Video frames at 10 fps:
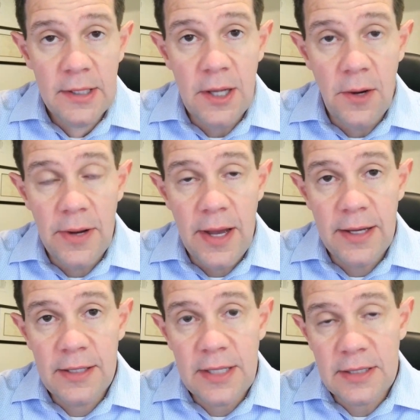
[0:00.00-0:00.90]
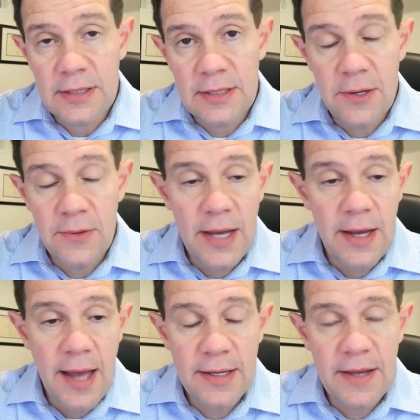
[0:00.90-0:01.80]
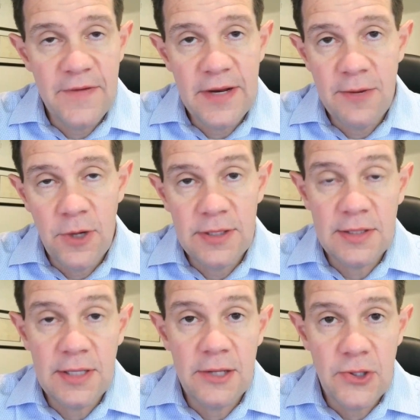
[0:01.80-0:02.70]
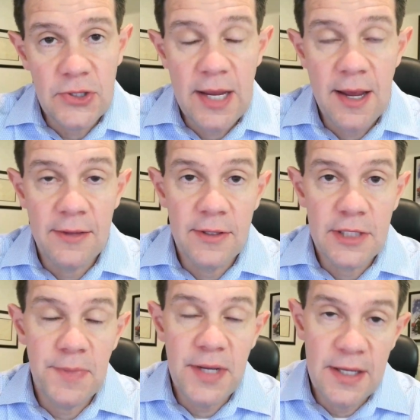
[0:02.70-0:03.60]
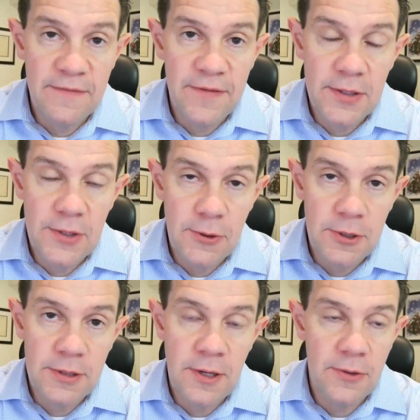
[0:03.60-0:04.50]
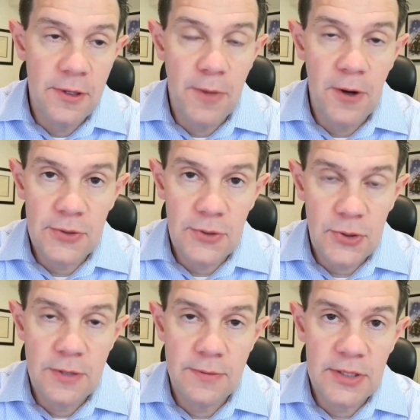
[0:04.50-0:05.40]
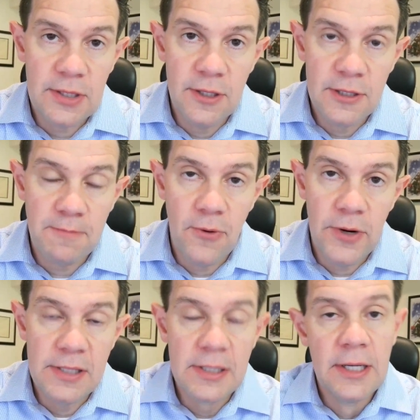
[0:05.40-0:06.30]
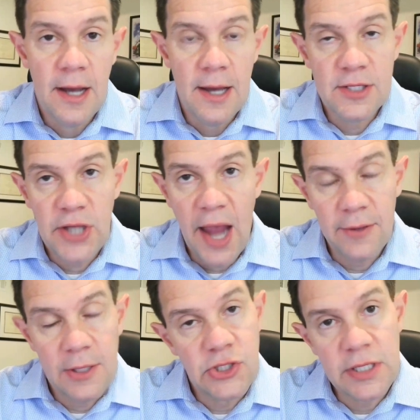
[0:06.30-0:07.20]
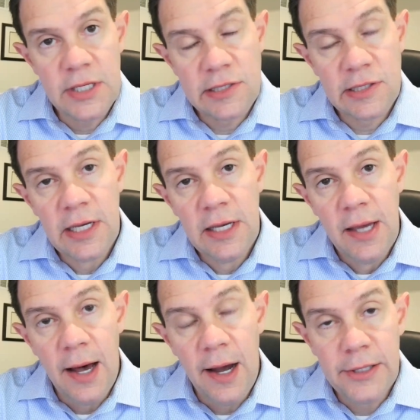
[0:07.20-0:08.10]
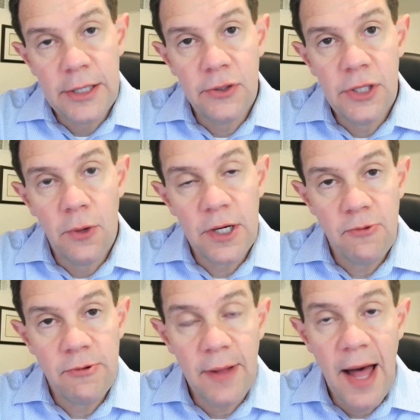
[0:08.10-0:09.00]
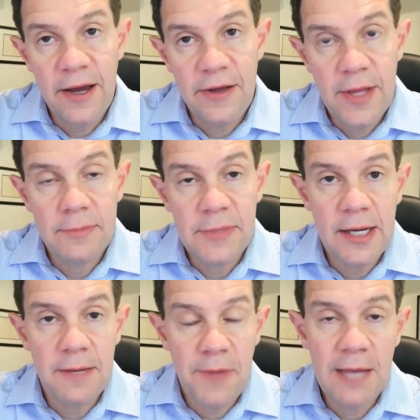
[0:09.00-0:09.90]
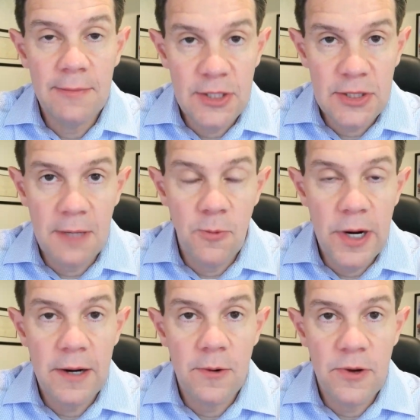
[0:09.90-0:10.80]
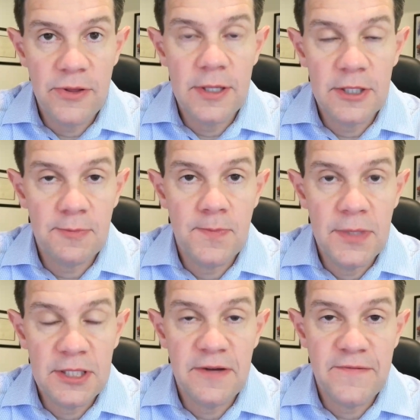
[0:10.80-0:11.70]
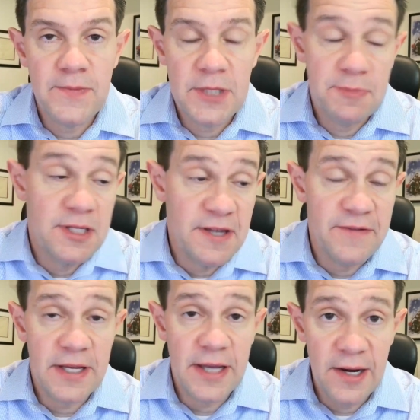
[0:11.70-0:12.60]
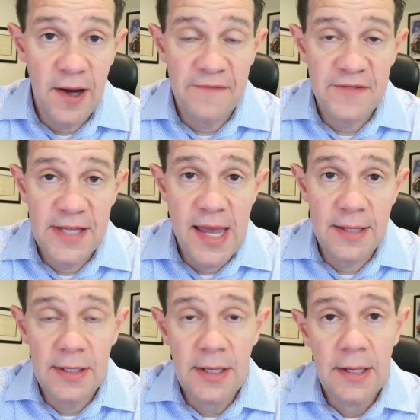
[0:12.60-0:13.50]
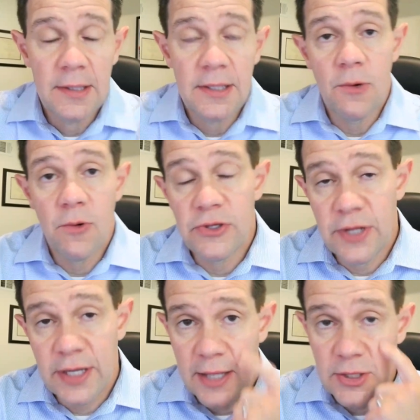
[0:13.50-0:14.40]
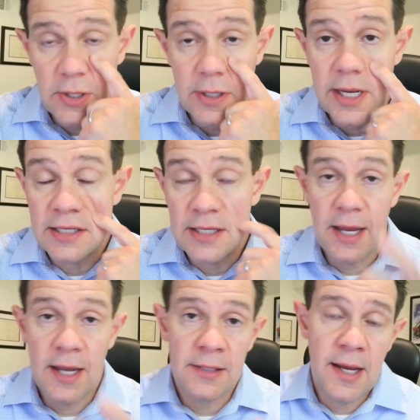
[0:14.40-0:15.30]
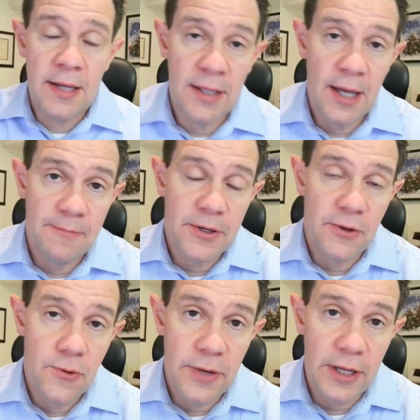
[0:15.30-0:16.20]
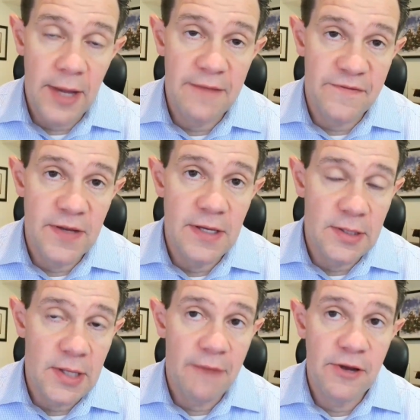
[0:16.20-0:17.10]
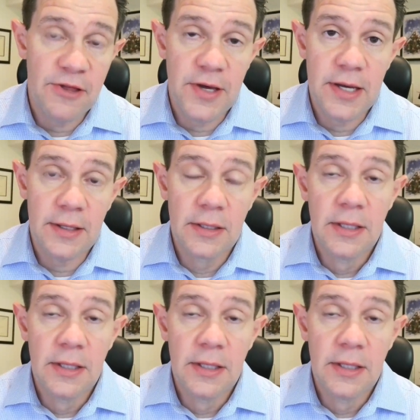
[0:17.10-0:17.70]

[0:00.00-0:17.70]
You know, it doesn't, you know, if anyone doesn't understand the speed of the you know the postal service at this point and the challenges uh, you know, you don't want to rely on them to get a payment somewhere within a specific, specific yeah. cutoff date, you know, where you could start and end, ending up accruing late fees and everything.